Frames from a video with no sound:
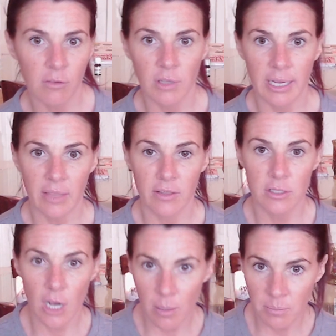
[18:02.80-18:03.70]
of like in the
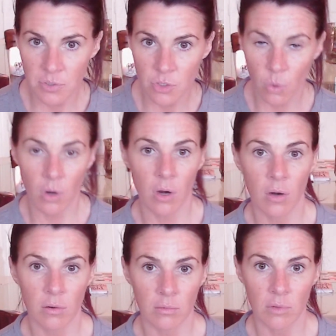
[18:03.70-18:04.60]
dumps,
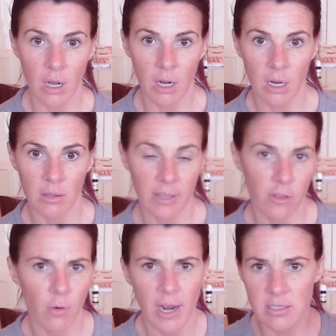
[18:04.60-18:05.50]
or like
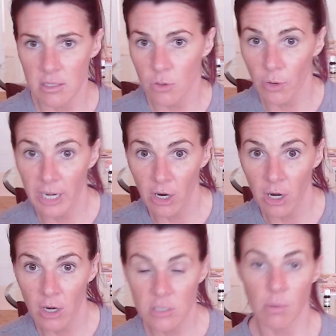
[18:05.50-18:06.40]
the grass is
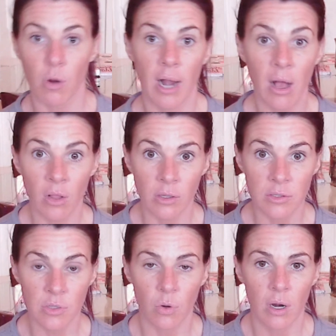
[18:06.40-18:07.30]
greener somewhere
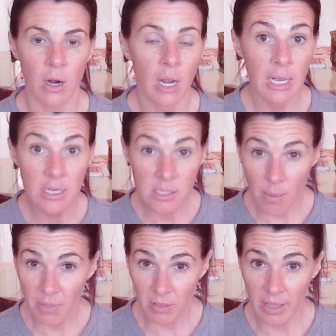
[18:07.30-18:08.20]
else, or
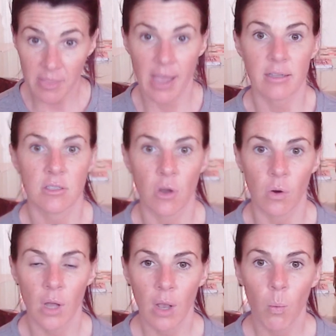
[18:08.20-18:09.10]
something like that.
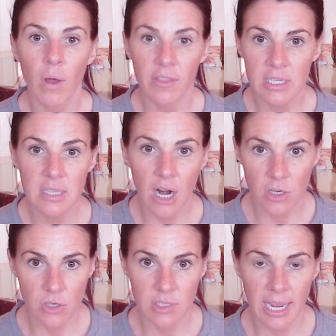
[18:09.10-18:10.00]
So what these
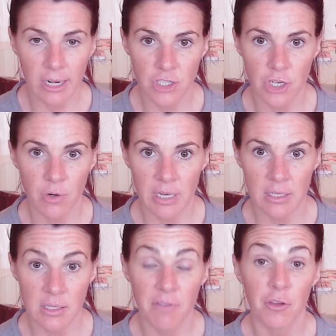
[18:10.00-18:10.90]
cards are saying to you
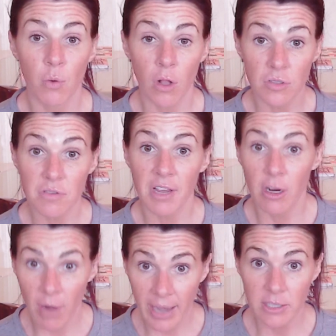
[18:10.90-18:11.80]
is, if you cultivate
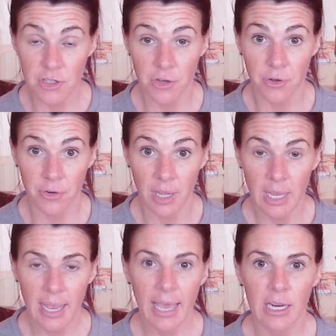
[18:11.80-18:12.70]
gratitude
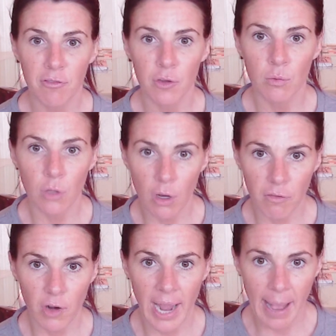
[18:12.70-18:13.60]
and if you look
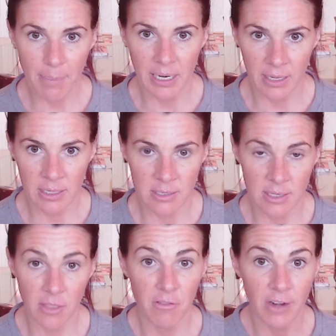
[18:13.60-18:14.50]
for happiness
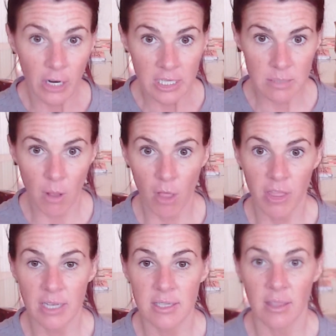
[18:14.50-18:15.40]
in the very small
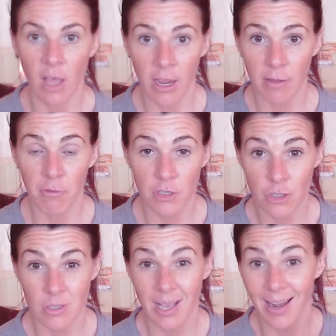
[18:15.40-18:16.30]
things in life, which
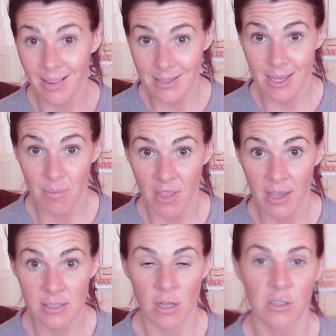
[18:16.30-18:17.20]
is kind of the same
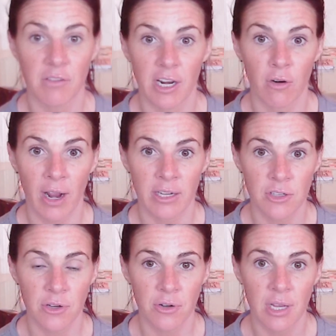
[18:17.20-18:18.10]
thing as cultivating
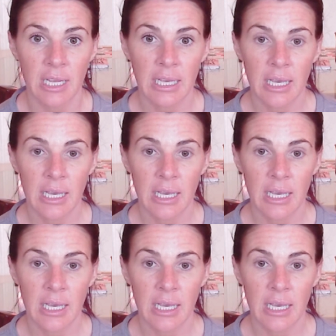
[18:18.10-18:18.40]
gratitude,